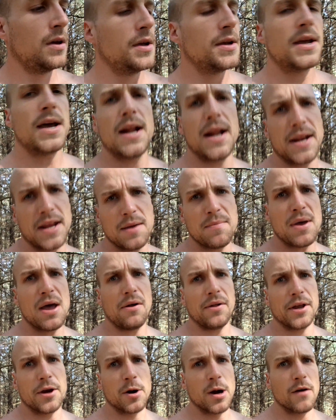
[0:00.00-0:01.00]
Got an
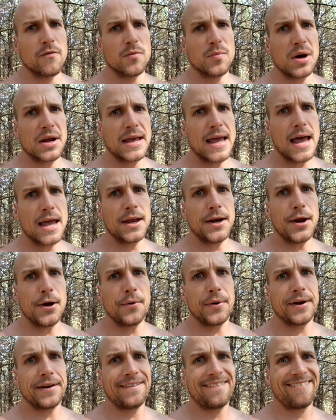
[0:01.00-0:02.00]
email here, everybody. How you
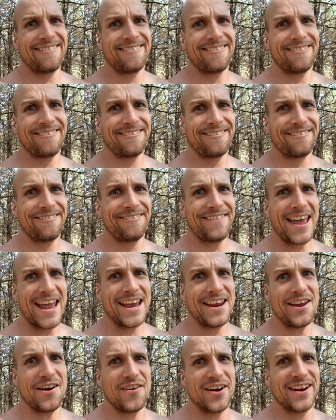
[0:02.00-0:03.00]
doing? How
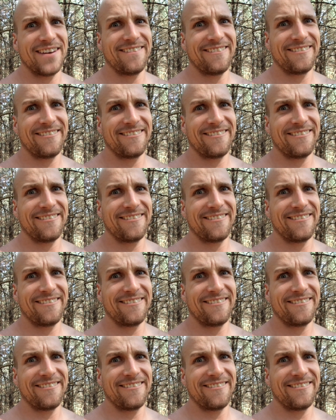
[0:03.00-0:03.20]
you doing?